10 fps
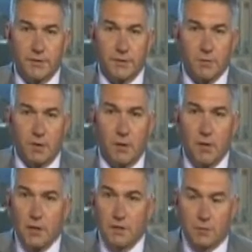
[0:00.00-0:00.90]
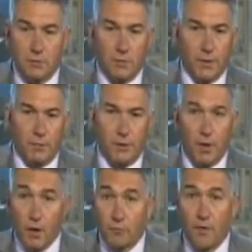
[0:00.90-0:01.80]
as well. So we
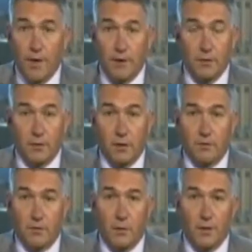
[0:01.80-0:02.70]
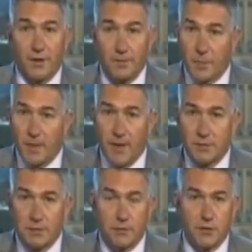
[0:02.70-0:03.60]
are looking for a diplomatic
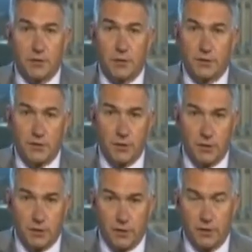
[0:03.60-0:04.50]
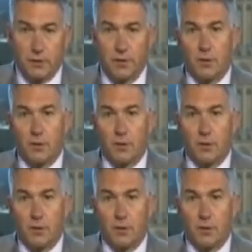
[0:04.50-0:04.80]
solution. The